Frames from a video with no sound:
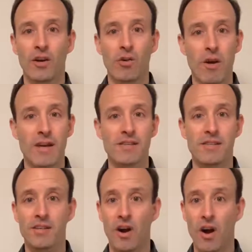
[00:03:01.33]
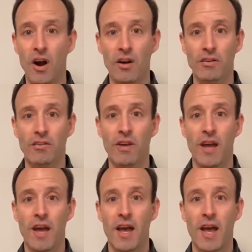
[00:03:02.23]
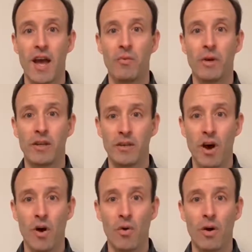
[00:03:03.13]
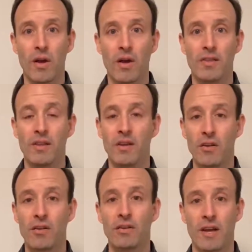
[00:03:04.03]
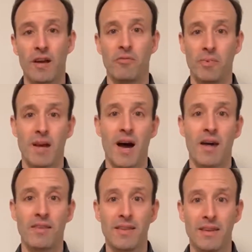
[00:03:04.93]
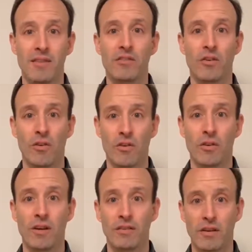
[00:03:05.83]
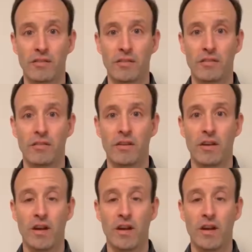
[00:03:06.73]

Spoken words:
Christ is in our hearts, and we know that there is life beyond this earthly existence,